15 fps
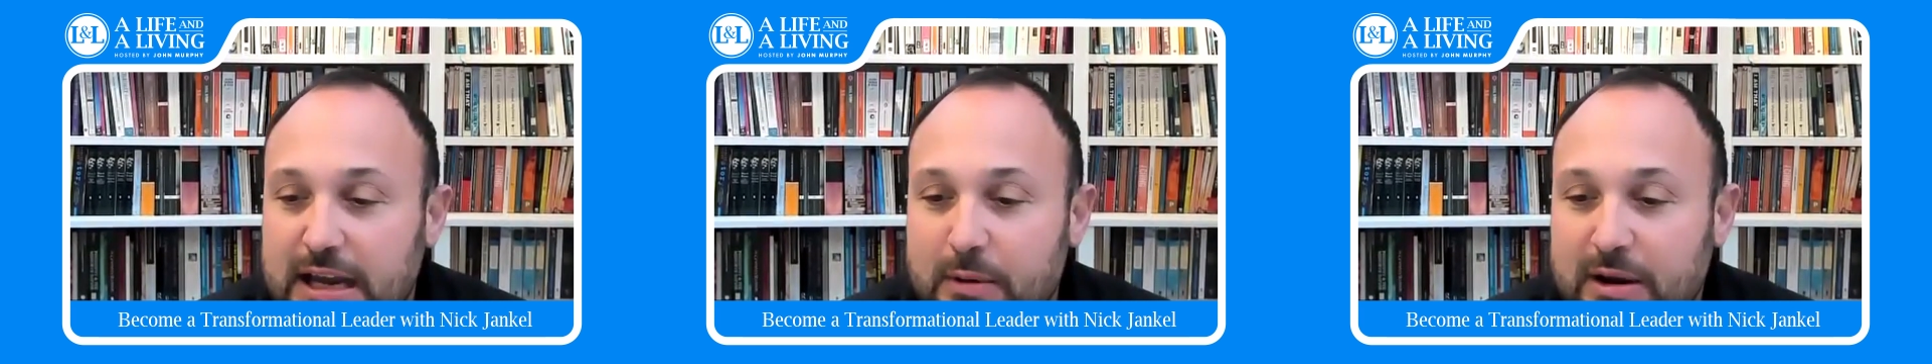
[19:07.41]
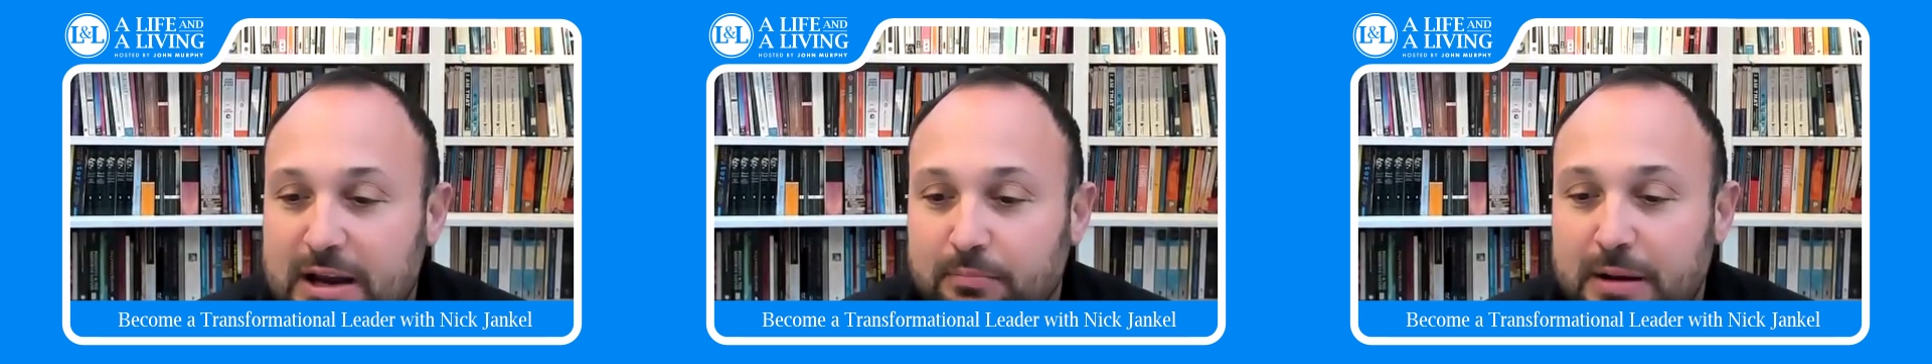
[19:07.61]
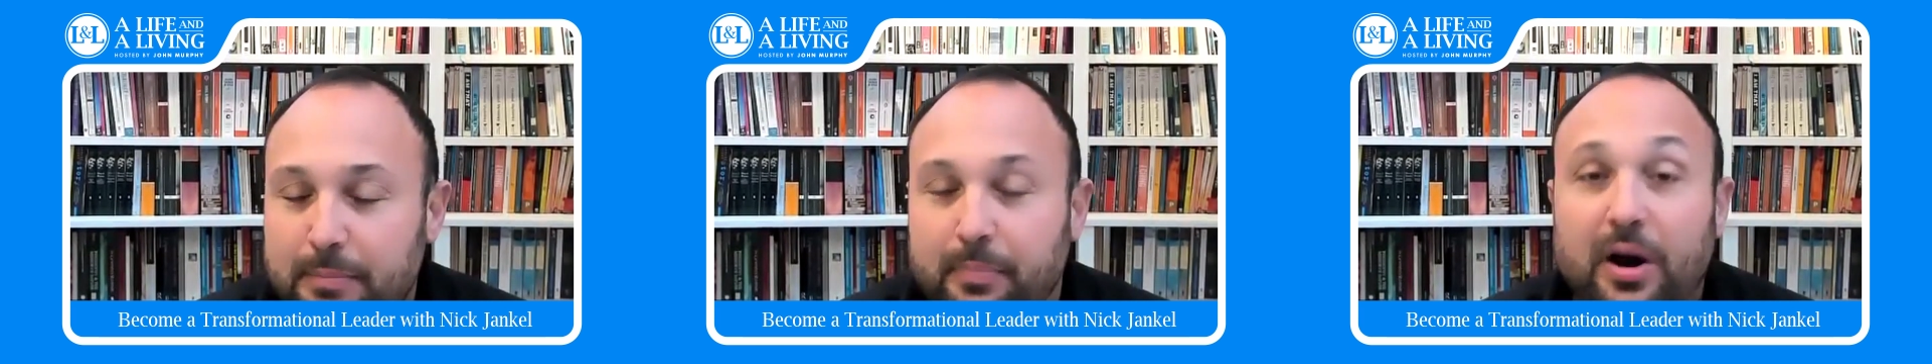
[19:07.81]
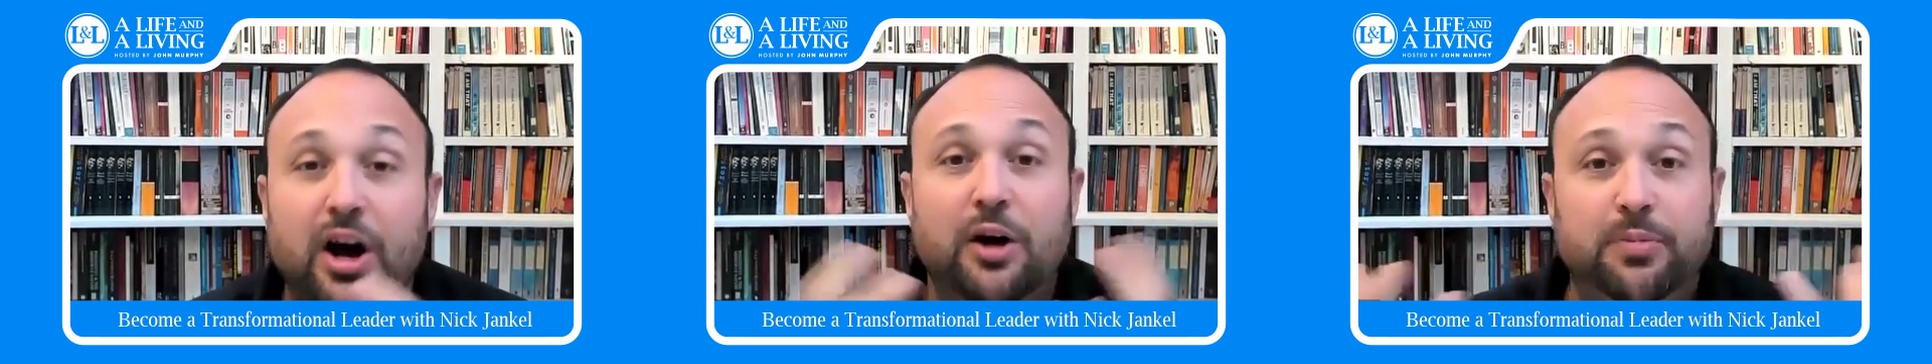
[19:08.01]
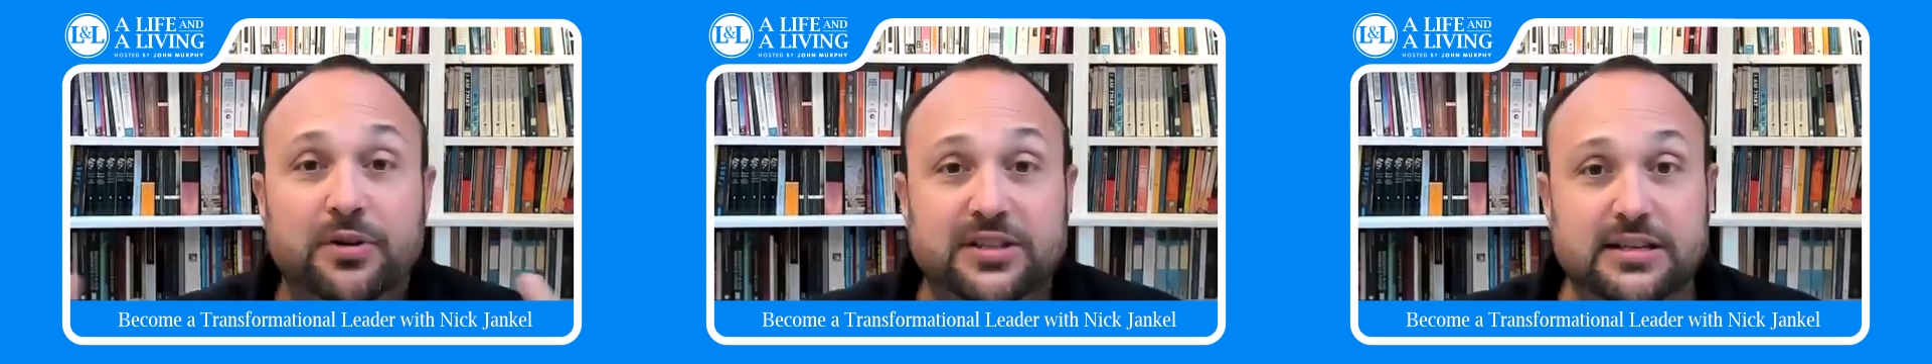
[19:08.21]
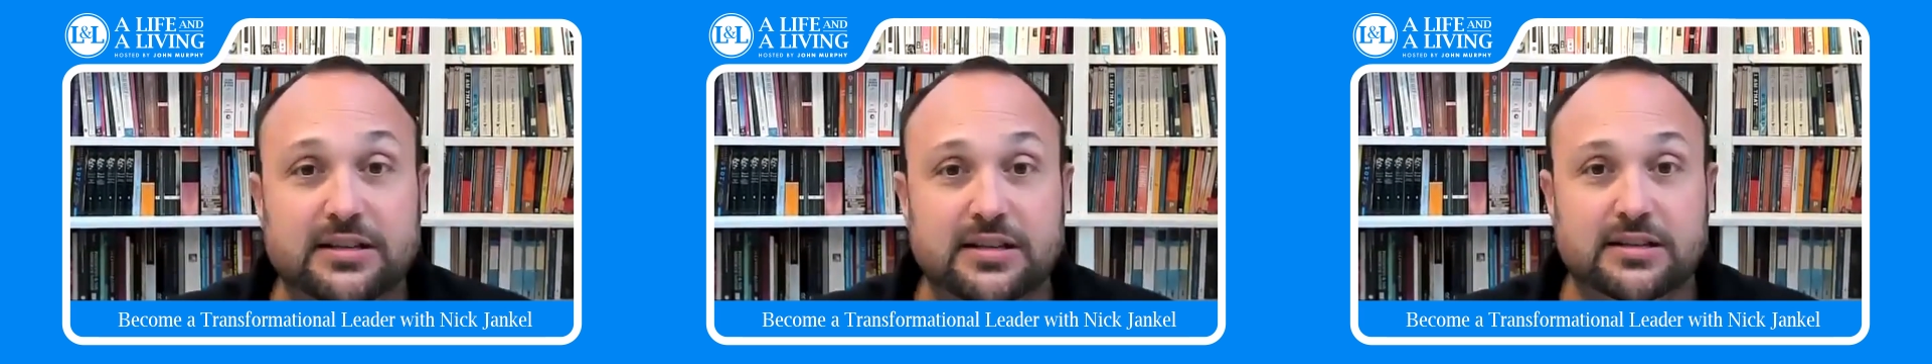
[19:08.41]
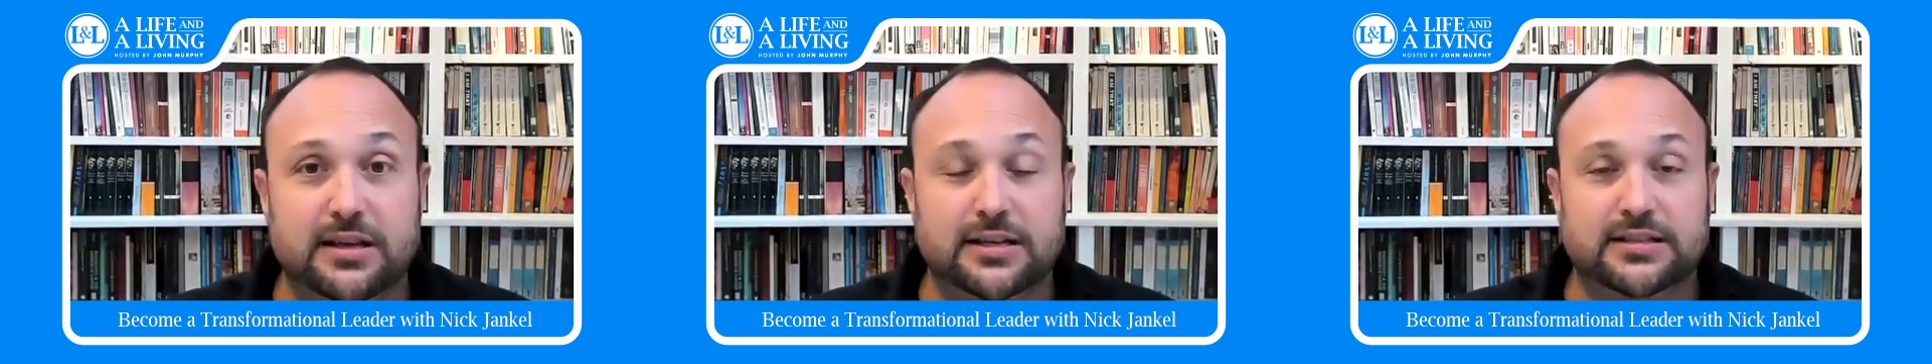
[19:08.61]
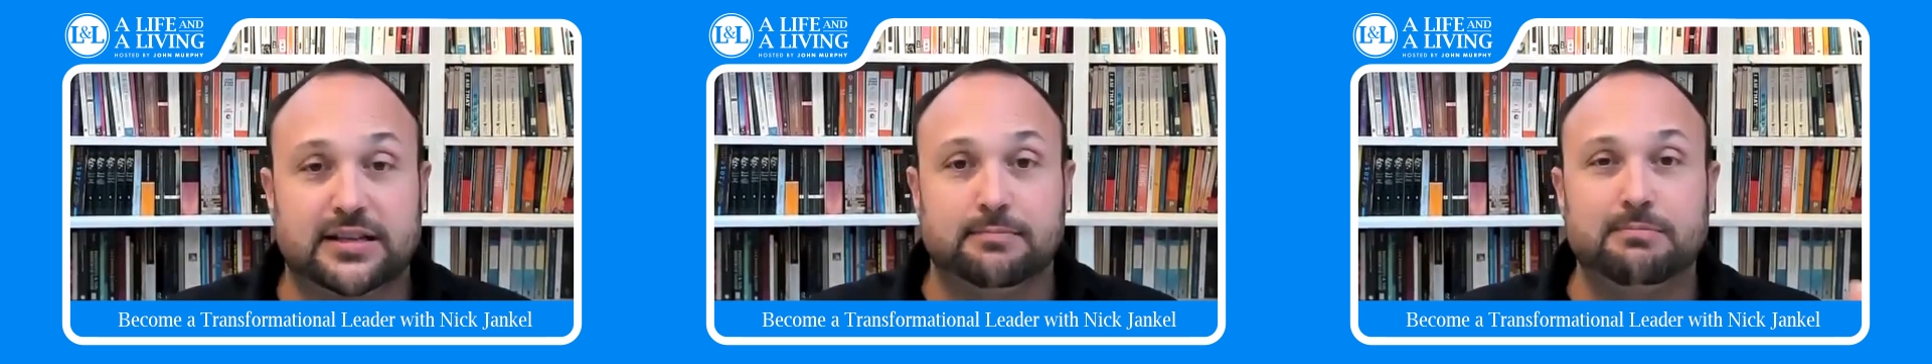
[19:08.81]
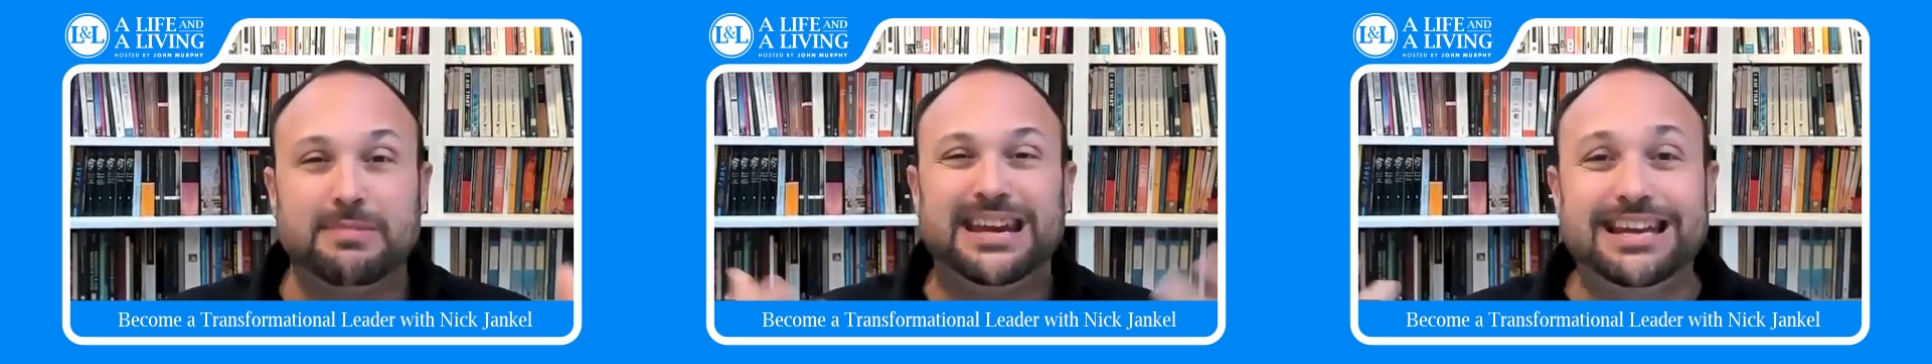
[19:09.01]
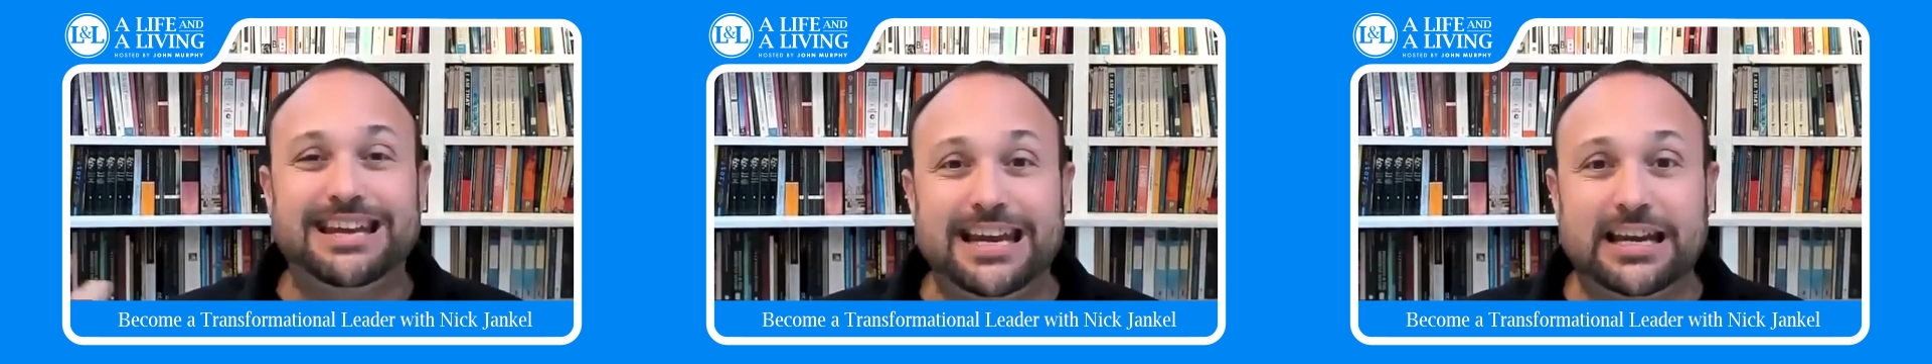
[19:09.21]
We can bring purpose into this. There's
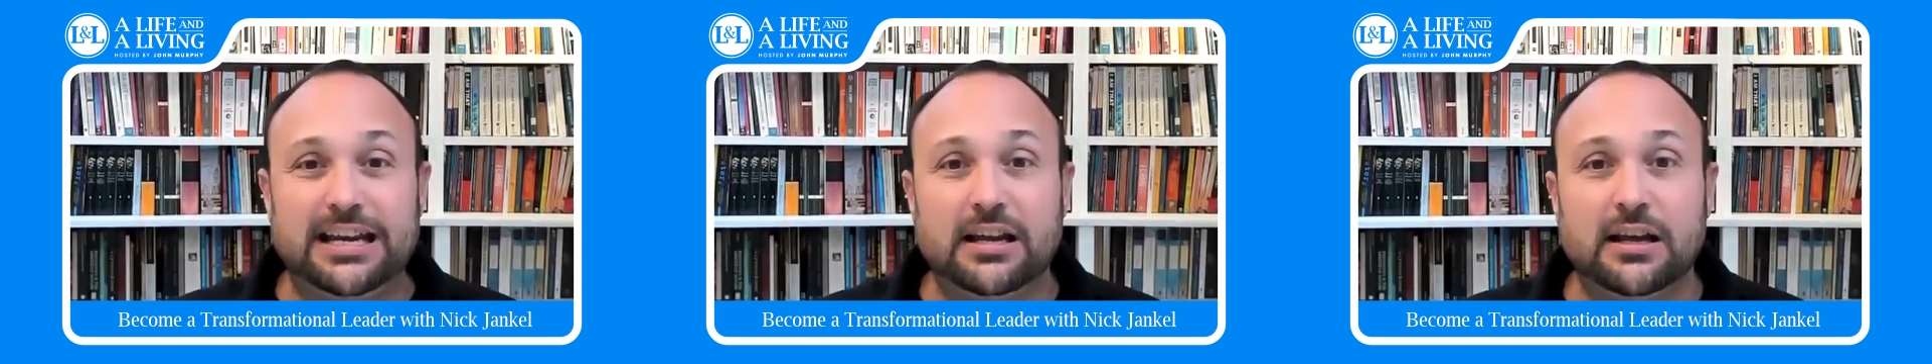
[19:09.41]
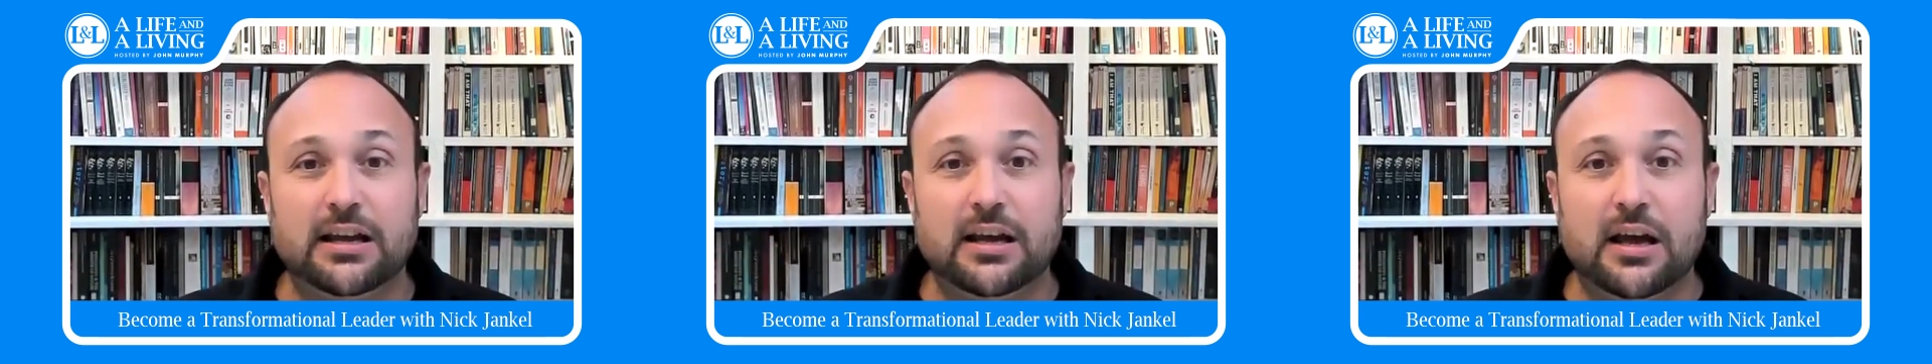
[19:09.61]
meaning,